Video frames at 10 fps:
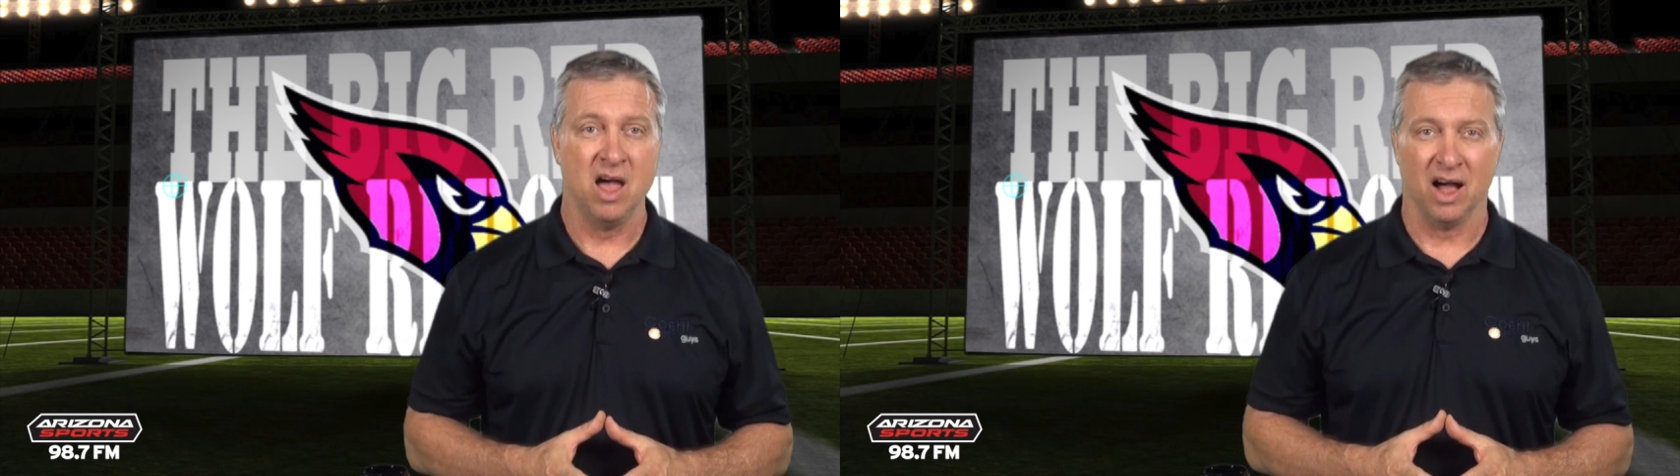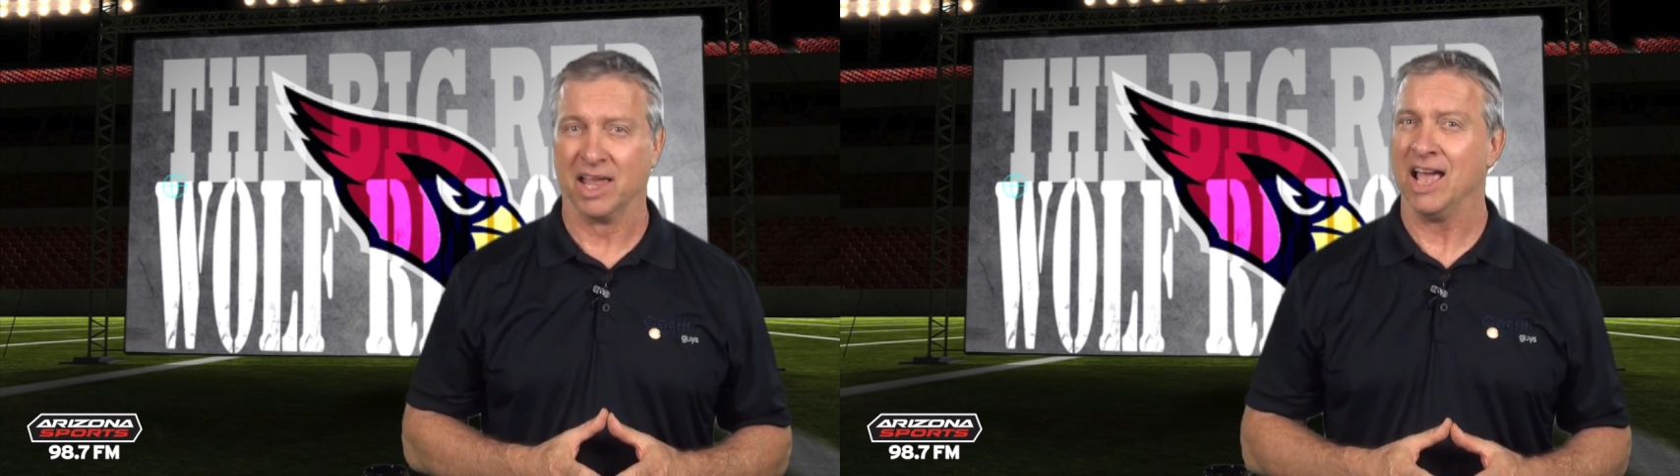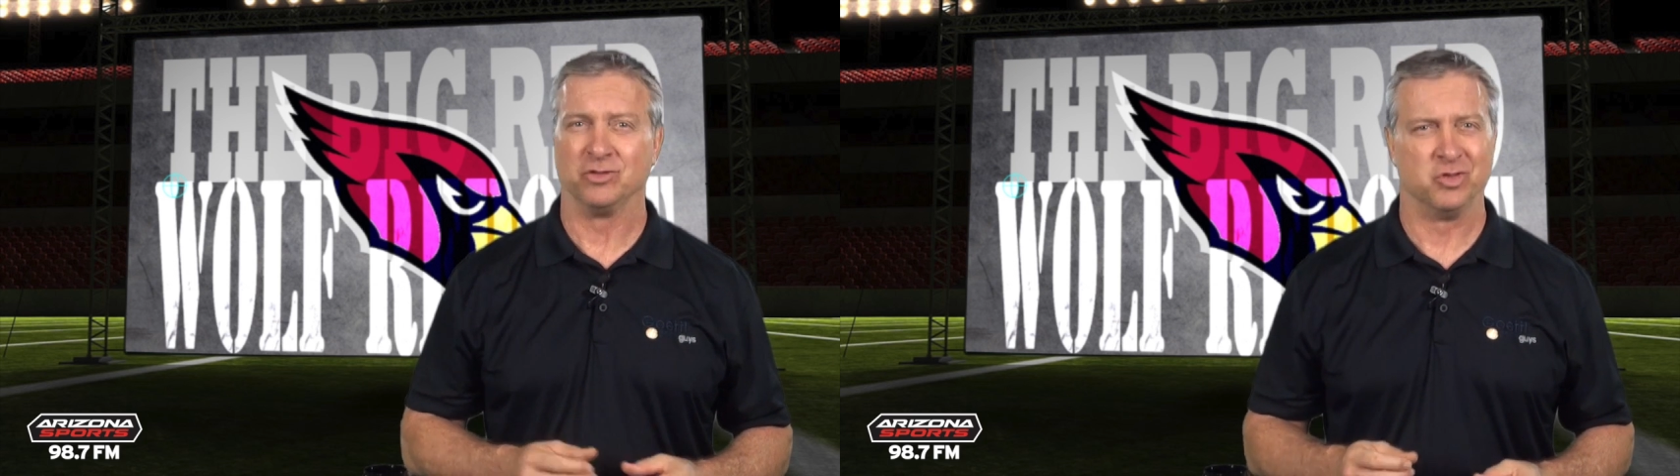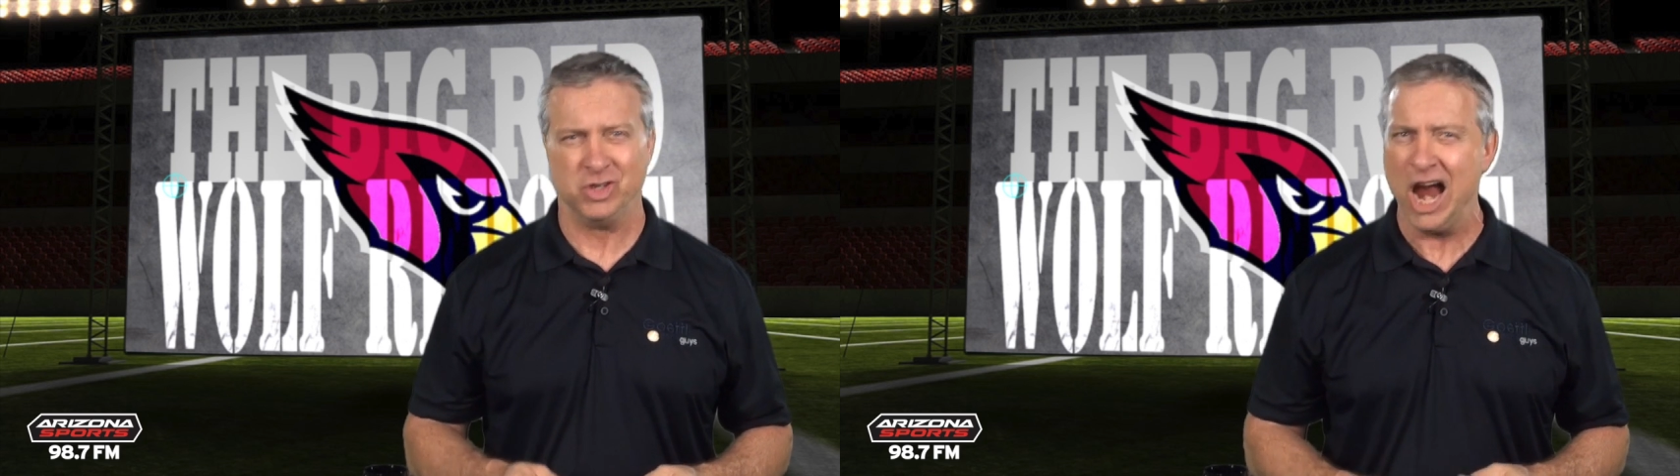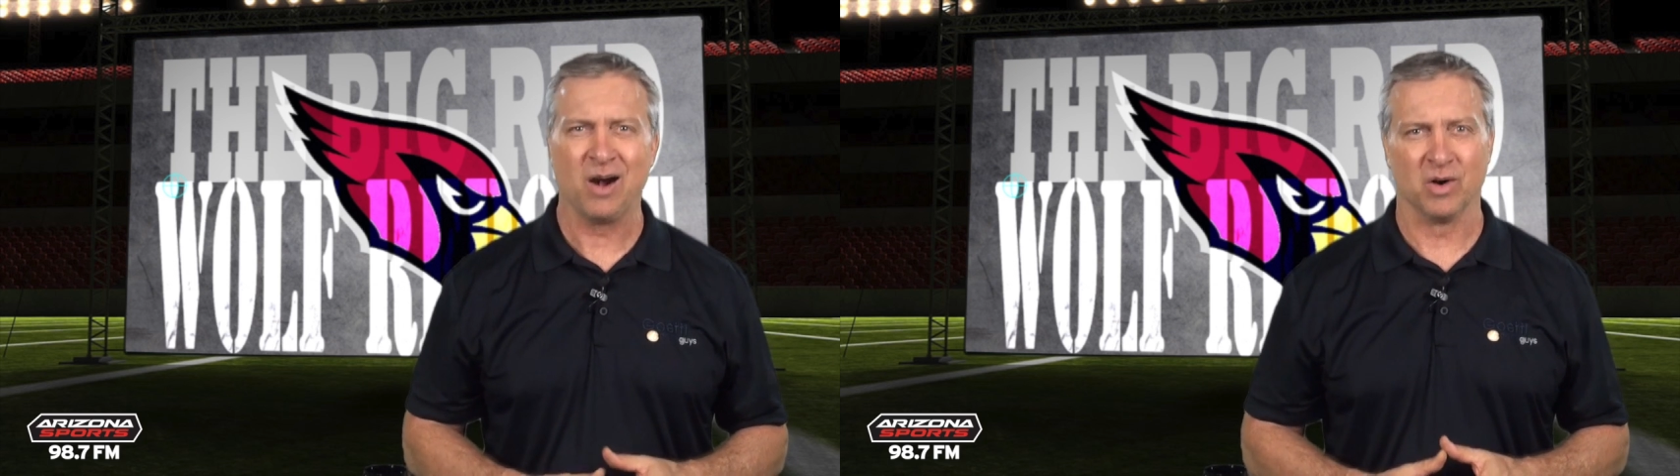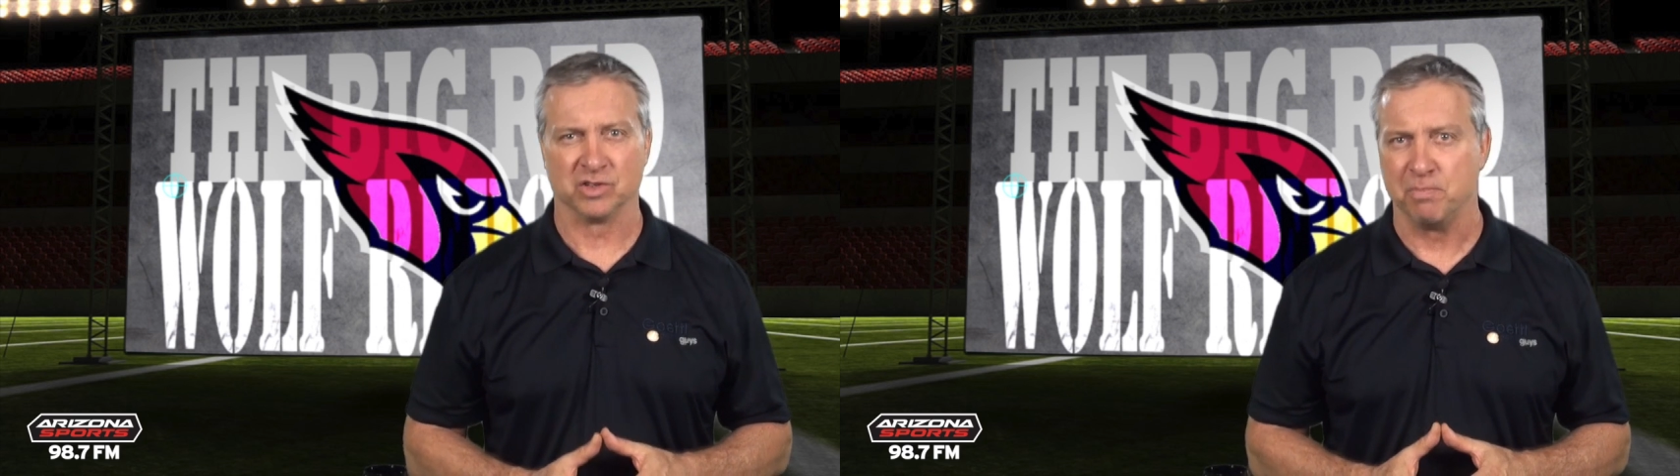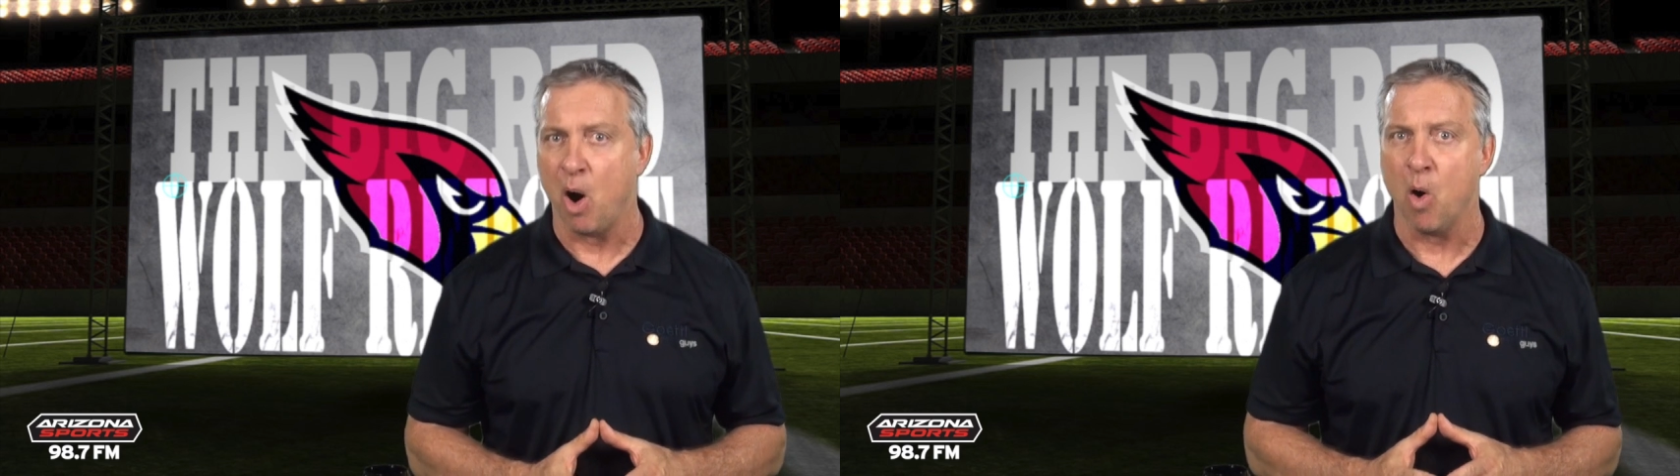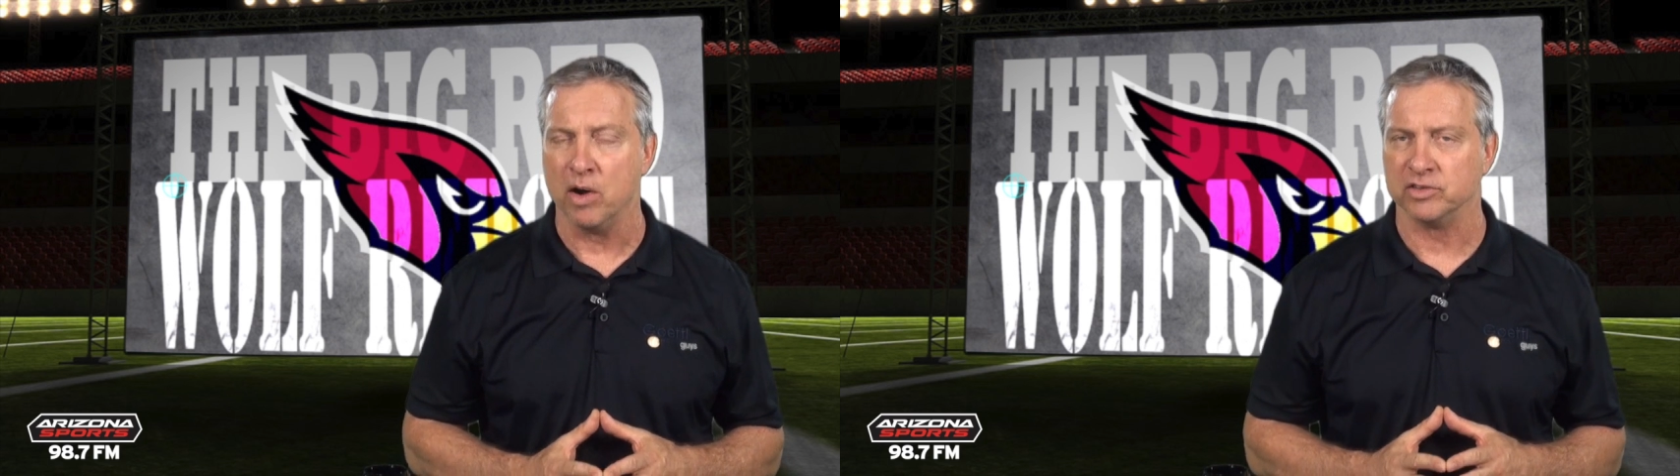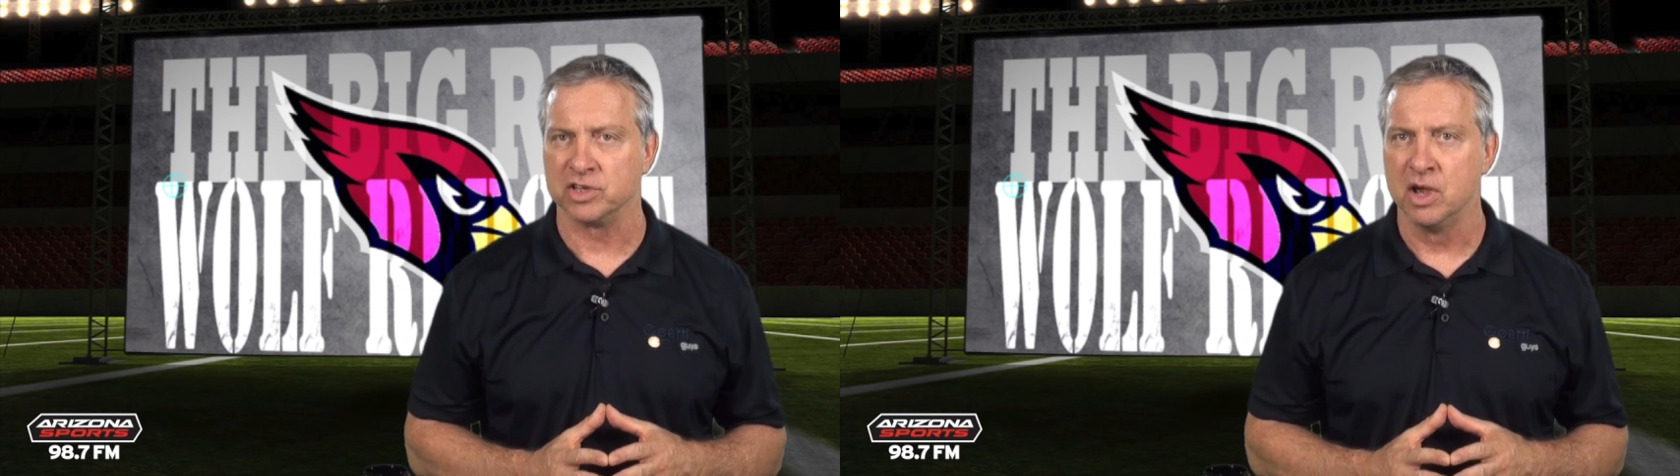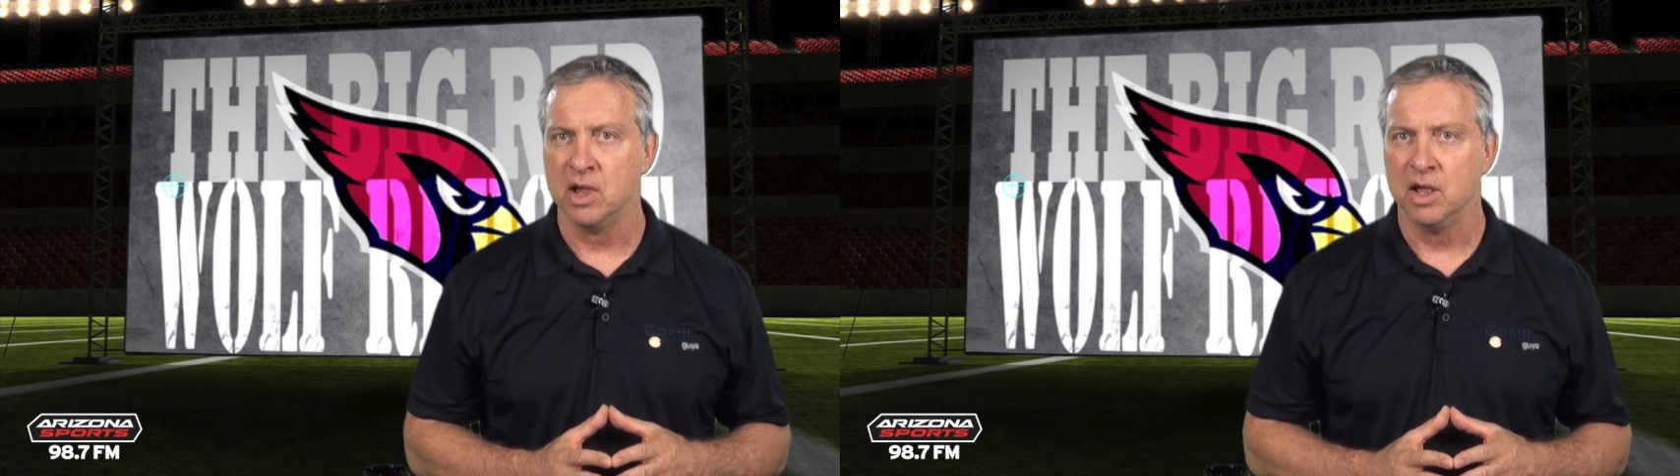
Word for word: against Jerry's boys